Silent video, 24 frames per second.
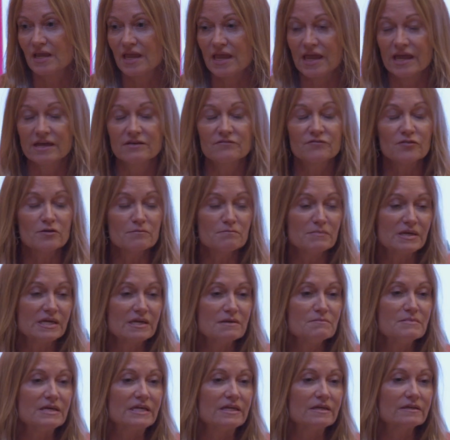And for me,
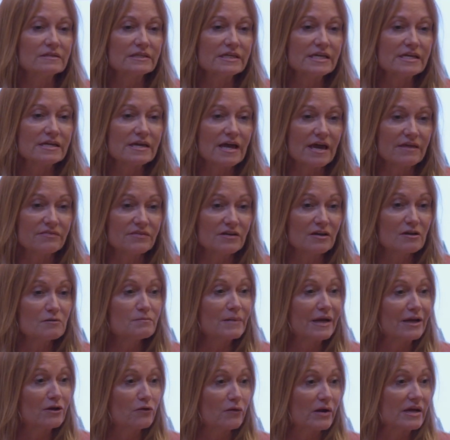immediately, I think of
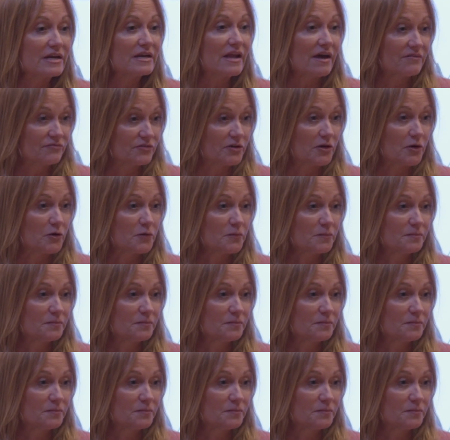my grandnephew.